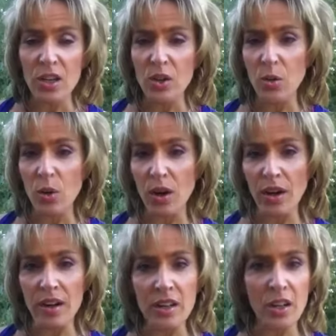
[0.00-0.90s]

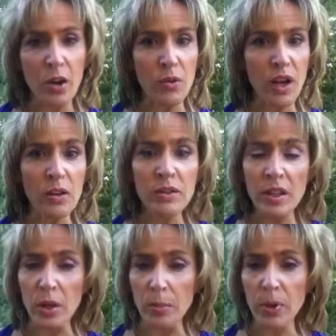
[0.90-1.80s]
your, you know, not only
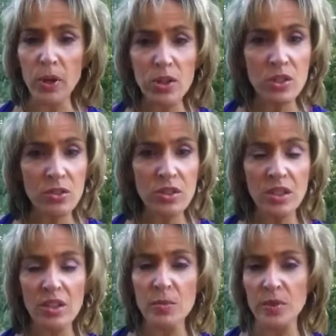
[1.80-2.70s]
your personal
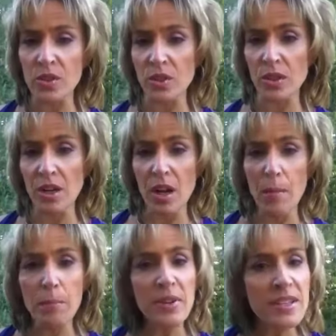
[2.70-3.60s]
skills, but your
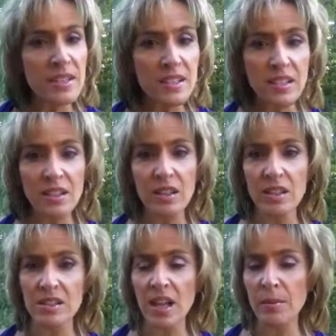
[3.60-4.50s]
business skills.